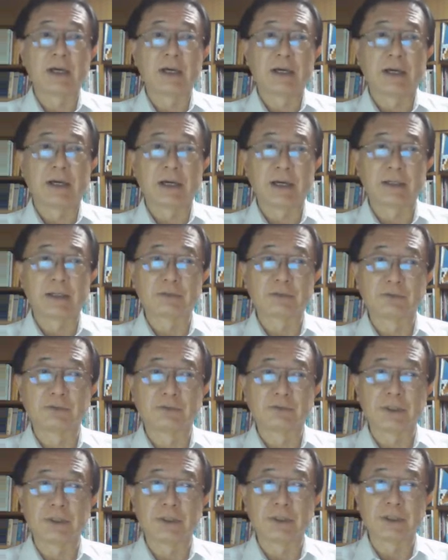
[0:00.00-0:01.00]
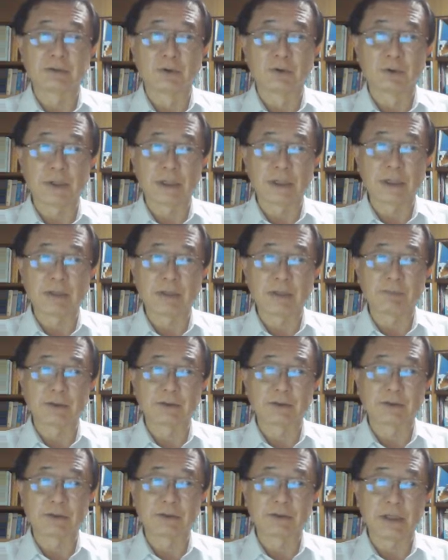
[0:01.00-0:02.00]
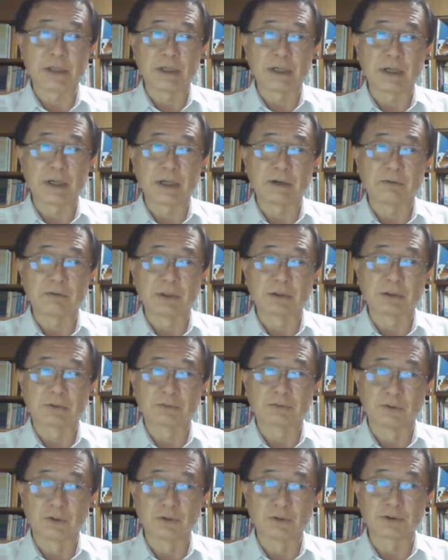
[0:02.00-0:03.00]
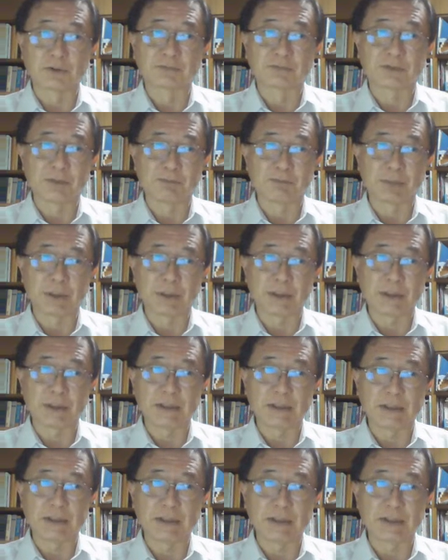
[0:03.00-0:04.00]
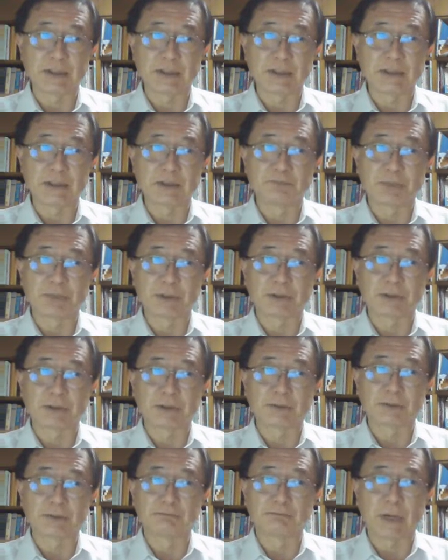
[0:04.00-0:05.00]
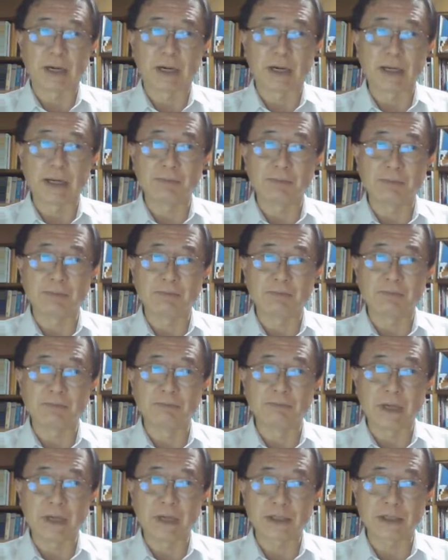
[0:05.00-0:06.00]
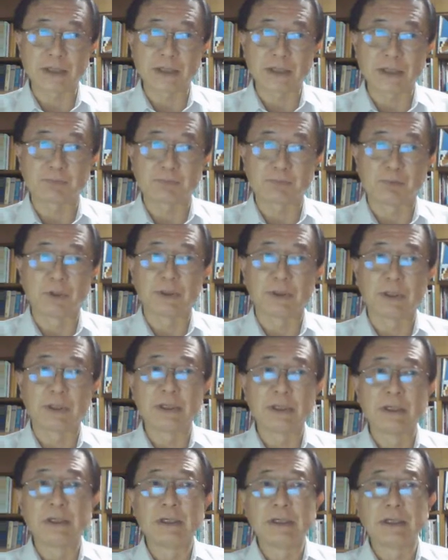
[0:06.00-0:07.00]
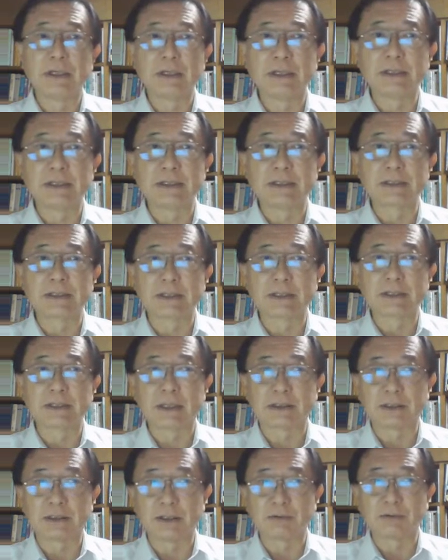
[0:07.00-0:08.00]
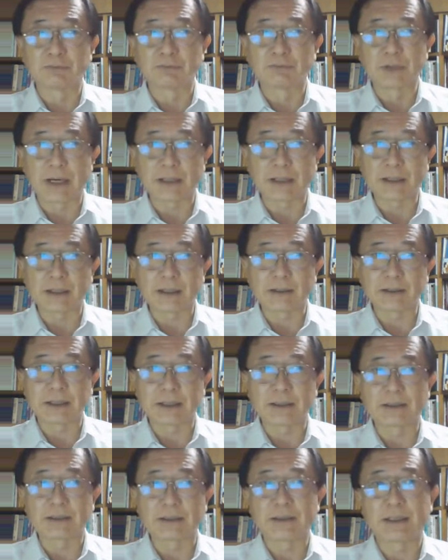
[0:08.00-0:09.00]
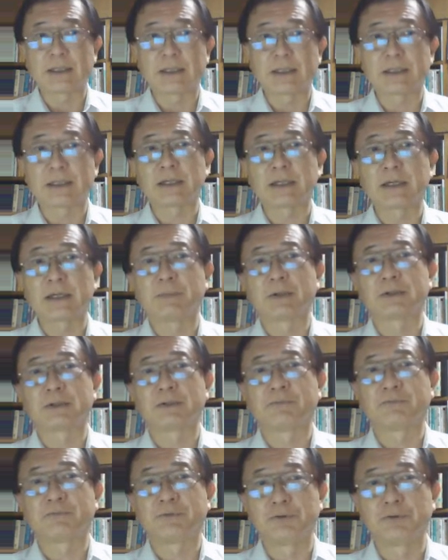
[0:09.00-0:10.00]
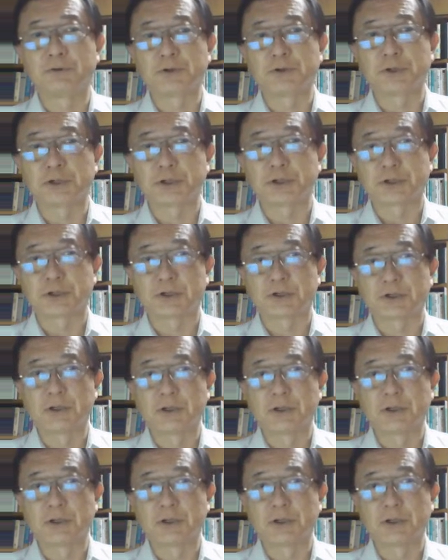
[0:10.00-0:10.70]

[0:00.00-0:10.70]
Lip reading: and we are worrying about the growth of companies. But my major point is that rather than thinking about the future,